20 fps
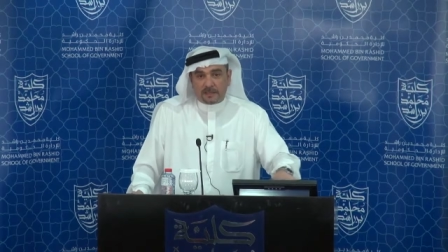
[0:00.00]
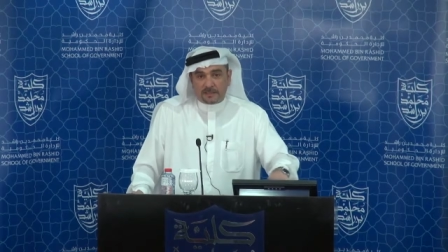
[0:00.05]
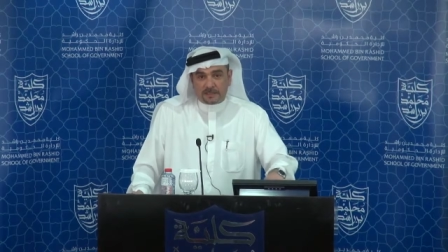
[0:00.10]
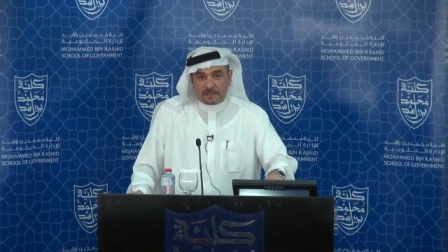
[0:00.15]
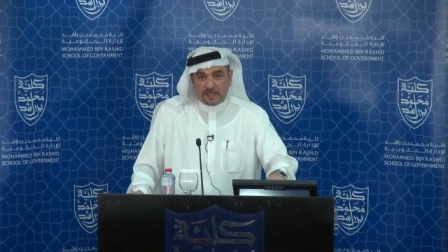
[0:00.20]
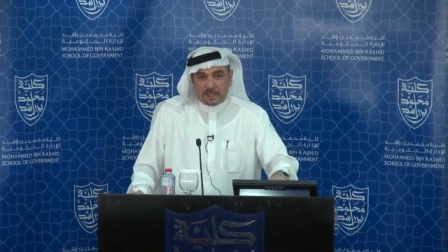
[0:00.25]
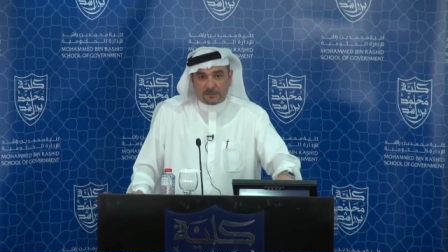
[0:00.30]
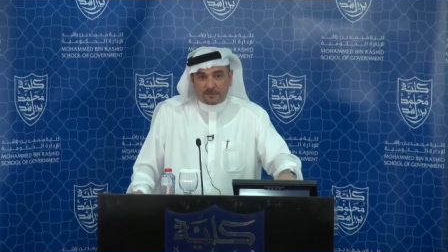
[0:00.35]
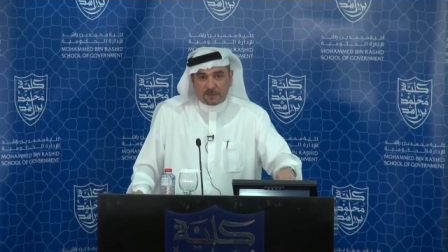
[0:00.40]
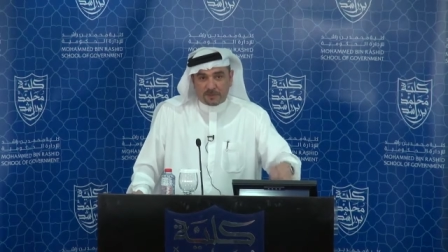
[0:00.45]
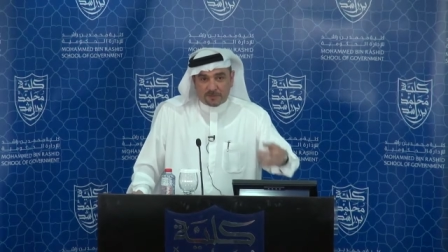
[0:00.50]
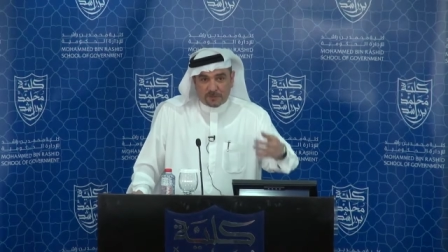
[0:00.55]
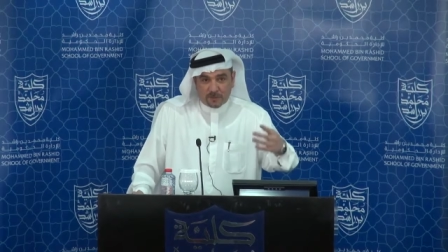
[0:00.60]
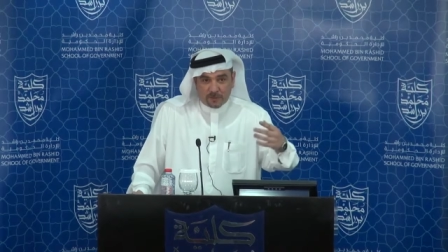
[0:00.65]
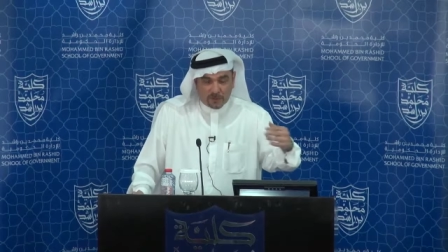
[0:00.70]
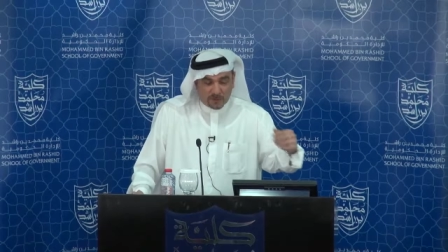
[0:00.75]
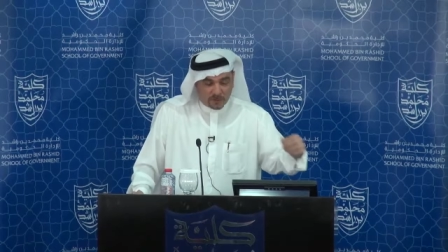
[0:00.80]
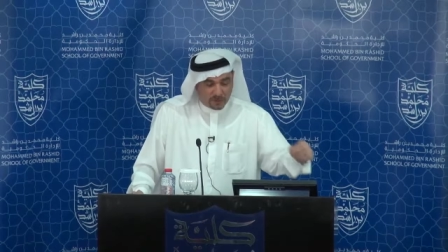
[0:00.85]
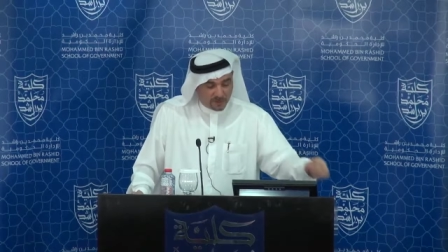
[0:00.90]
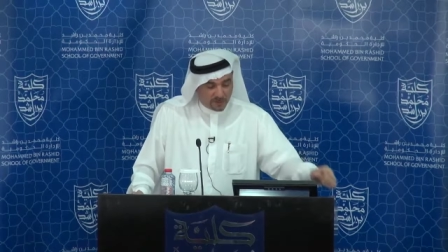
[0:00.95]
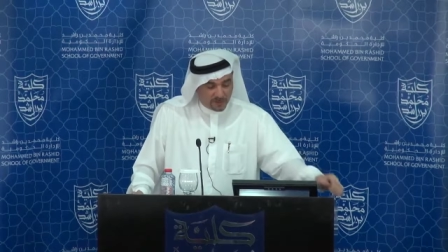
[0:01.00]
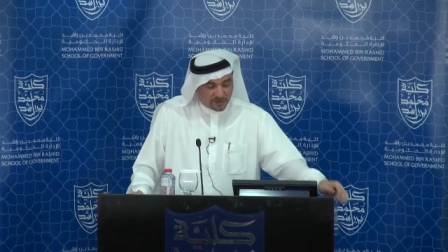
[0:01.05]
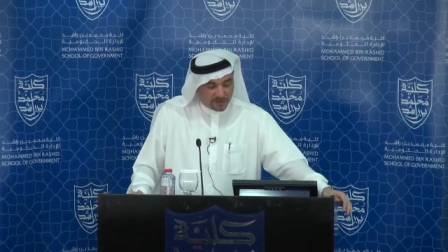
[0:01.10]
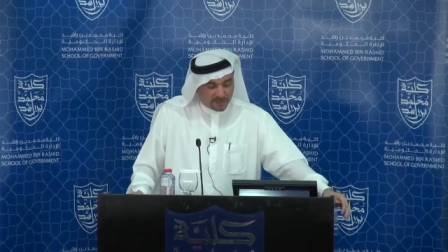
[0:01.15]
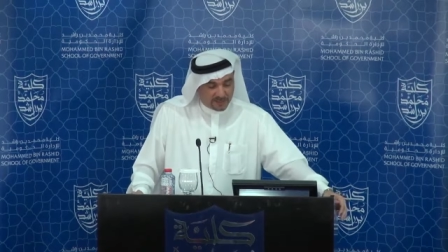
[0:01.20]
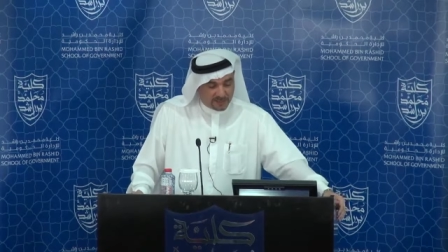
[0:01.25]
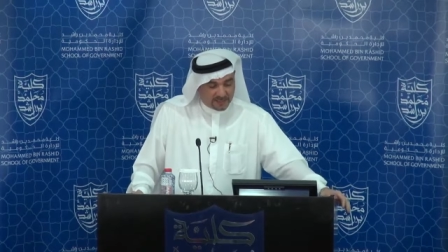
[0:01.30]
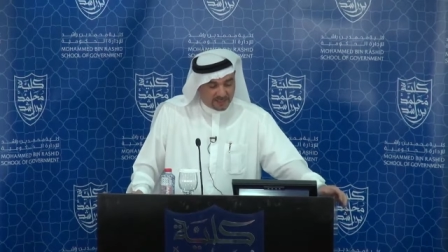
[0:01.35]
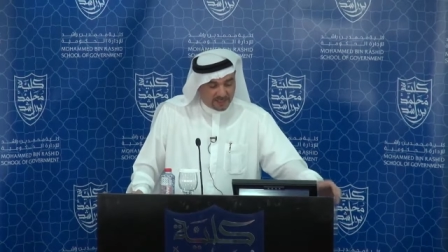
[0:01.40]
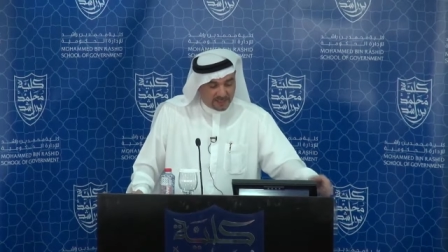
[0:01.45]
statements, for those who don't
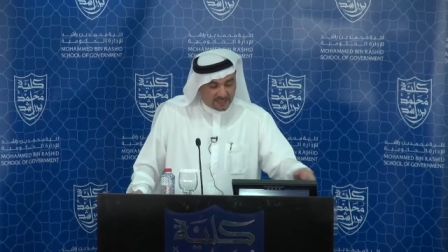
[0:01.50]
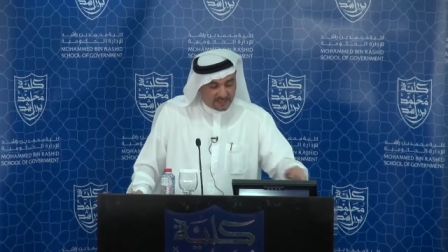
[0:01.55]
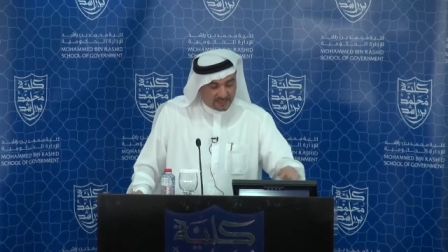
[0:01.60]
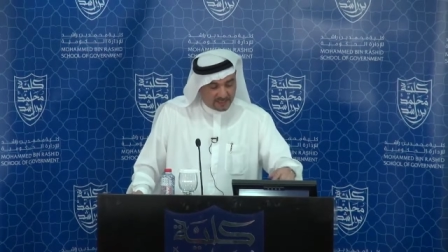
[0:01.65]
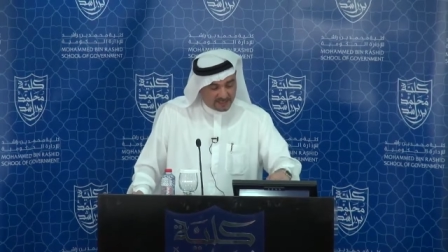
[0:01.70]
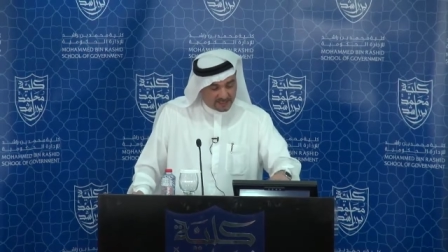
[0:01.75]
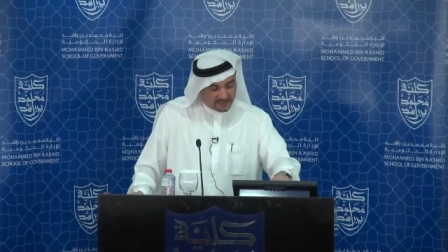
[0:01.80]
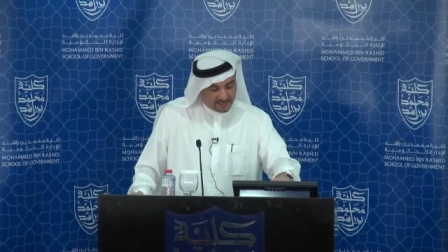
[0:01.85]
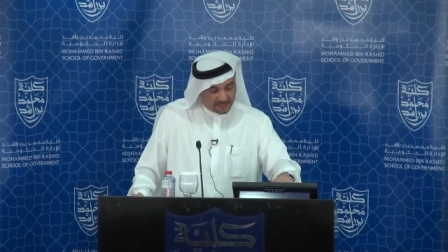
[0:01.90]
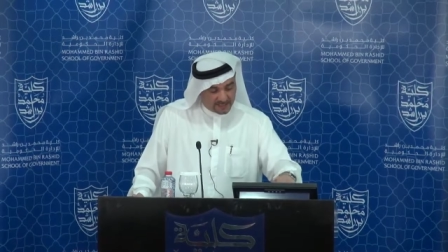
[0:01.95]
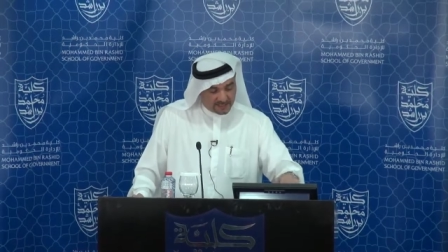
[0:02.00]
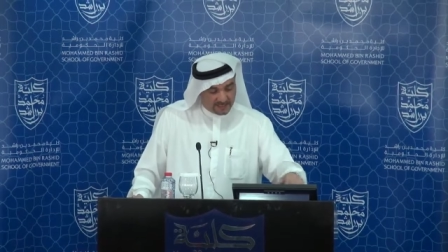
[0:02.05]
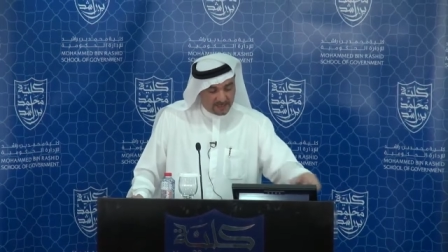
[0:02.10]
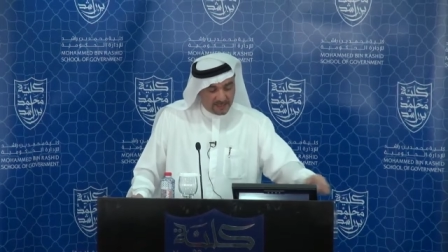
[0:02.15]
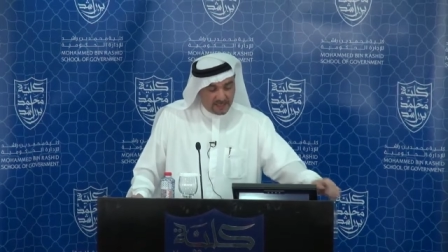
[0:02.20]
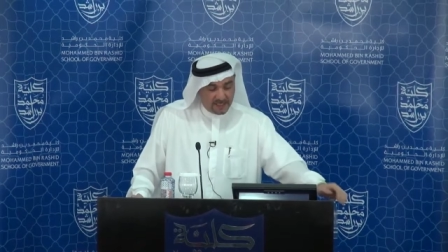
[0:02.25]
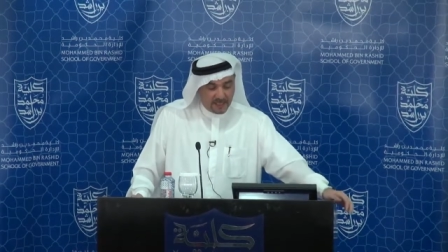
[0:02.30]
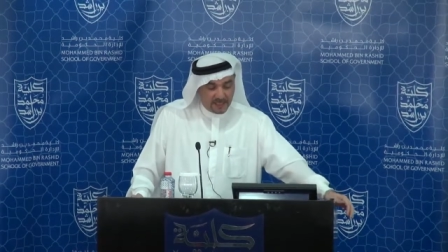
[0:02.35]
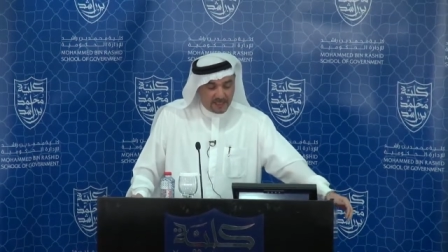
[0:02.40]
understand, he says,